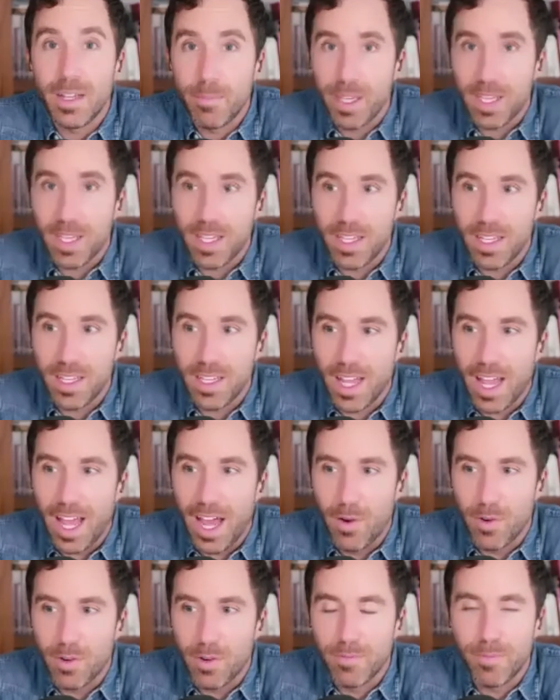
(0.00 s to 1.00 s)
me
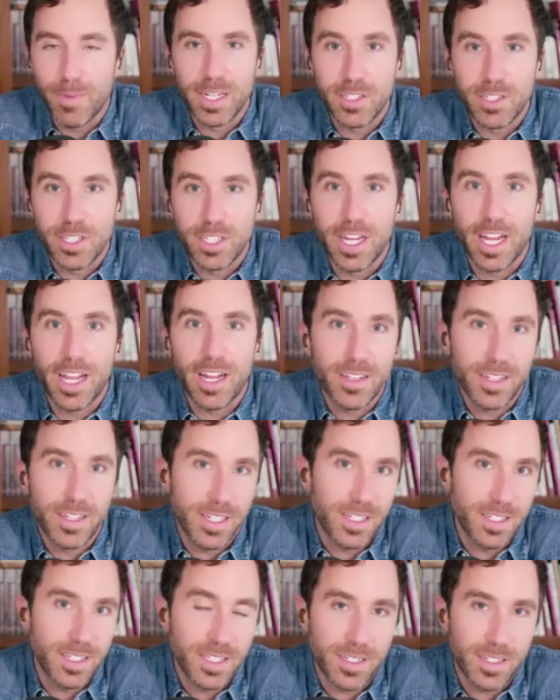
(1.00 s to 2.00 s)
out of my shell and
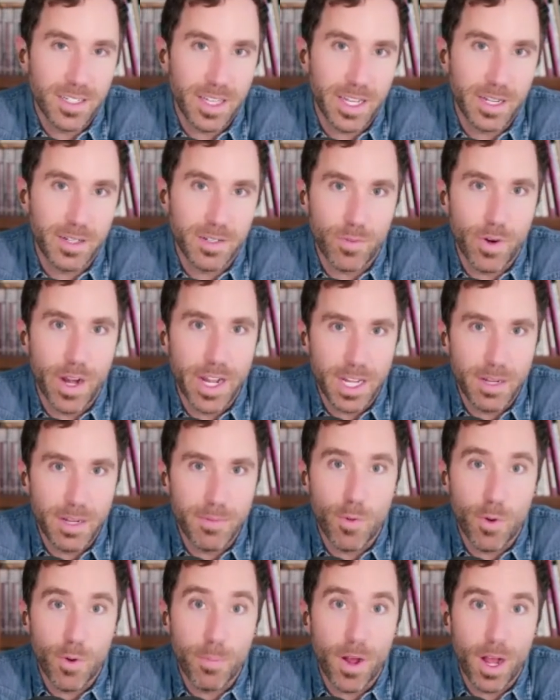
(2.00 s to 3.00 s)
into like writing
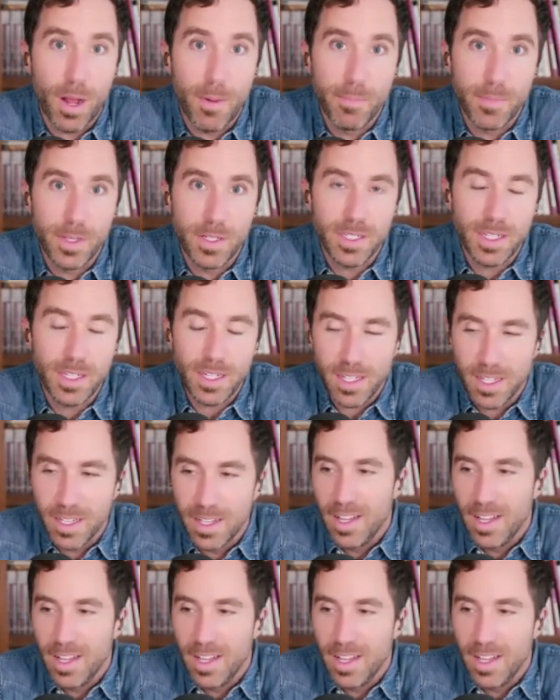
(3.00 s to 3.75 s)
more pop music.